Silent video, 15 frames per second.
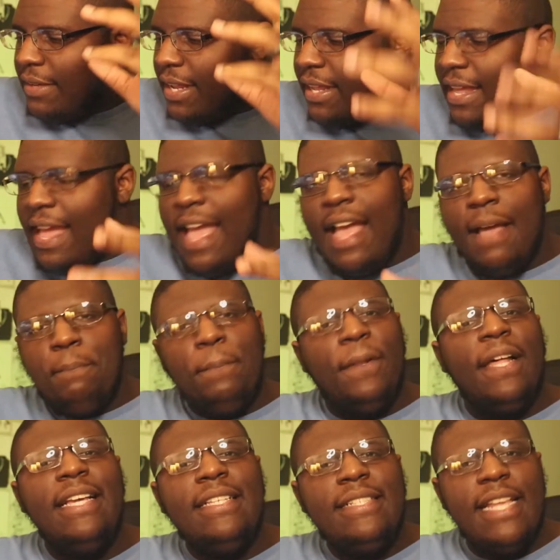uh, uh,
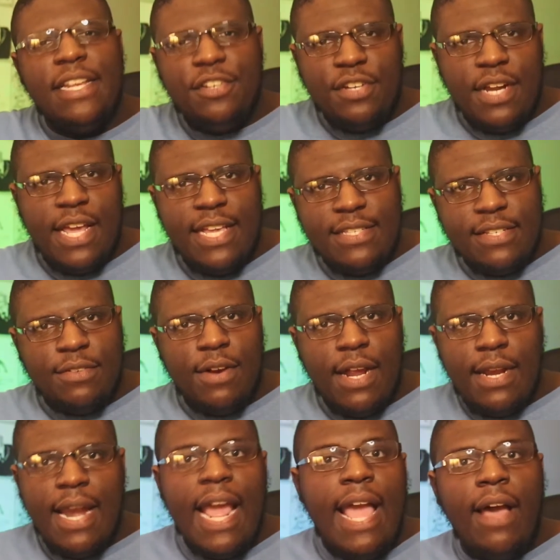PlayStation has it
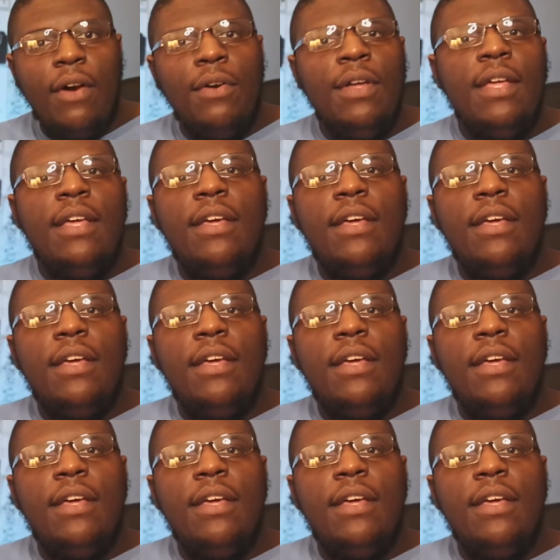right now,